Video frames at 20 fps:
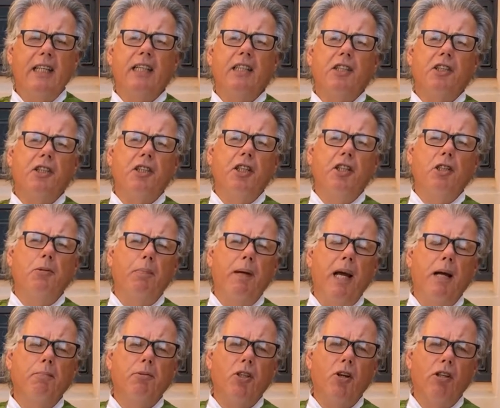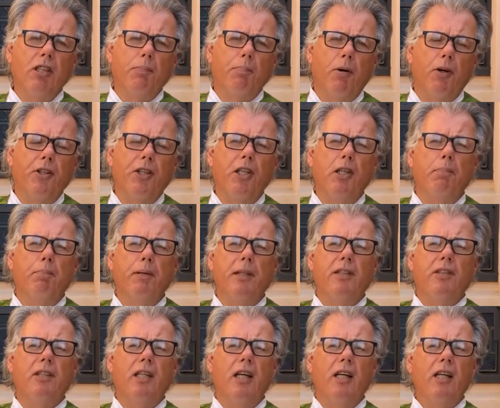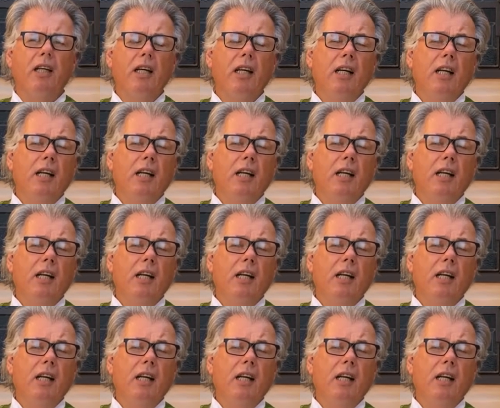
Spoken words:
"Excuse me, I'm sorry to bother you, but